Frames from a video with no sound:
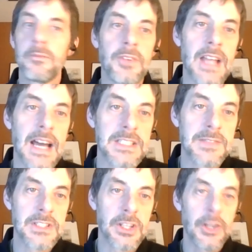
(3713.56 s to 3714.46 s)

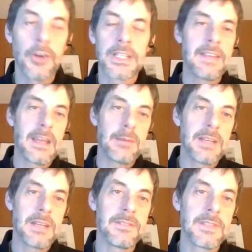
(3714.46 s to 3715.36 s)
philosophies, although again, that
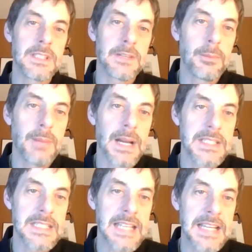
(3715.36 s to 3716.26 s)
may differ by
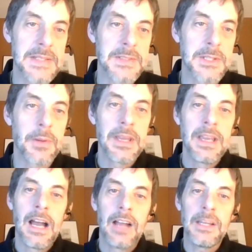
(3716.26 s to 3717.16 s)
state. So
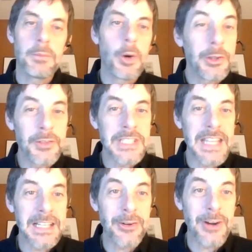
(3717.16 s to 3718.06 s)
I'll let both of you
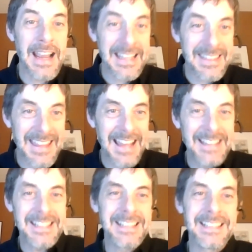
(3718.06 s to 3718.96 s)
take a crack at
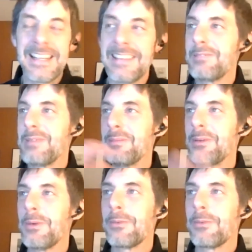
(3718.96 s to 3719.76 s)
that, and then maybe we'll